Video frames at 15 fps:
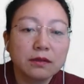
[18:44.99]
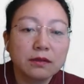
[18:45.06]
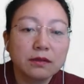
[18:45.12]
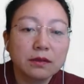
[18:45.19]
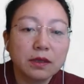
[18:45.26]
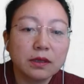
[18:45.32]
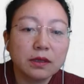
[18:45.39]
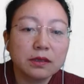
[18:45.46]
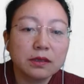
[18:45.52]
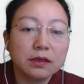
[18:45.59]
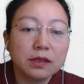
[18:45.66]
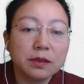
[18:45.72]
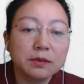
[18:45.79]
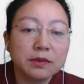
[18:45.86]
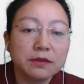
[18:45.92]
It
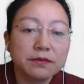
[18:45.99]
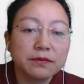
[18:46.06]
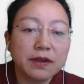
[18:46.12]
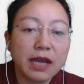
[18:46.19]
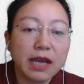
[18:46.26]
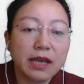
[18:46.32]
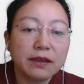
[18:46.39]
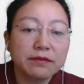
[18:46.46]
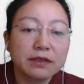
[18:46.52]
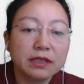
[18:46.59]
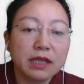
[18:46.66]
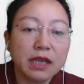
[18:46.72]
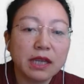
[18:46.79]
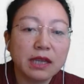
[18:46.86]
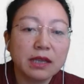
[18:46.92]
seems
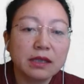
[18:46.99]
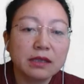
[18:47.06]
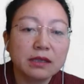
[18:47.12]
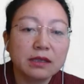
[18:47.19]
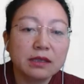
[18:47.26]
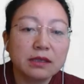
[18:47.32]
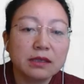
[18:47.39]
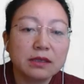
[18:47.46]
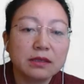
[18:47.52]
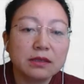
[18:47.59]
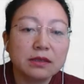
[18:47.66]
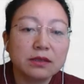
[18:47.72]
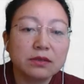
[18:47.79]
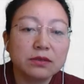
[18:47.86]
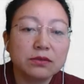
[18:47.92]
510 is
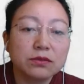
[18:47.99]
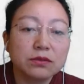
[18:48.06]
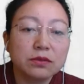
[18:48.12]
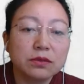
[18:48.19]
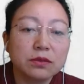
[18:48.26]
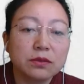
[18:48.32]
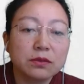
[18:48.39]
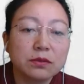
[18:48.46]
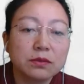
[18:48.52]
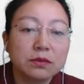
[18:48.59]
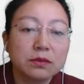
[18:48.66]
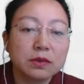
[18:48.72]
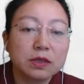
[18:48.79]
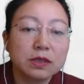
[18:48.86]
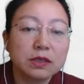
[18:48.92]
a good
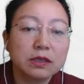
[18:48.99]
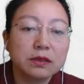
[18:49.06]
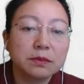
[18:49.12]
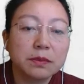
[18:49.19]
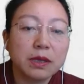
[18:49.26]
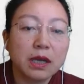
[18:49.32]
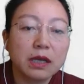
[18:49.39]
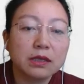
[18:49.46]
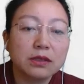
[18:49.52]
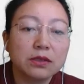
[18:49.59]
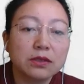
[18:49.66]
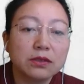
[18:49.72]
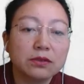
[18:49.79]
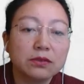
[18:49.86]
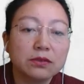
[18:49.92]
spot
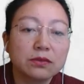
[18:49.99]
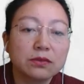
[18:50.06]
to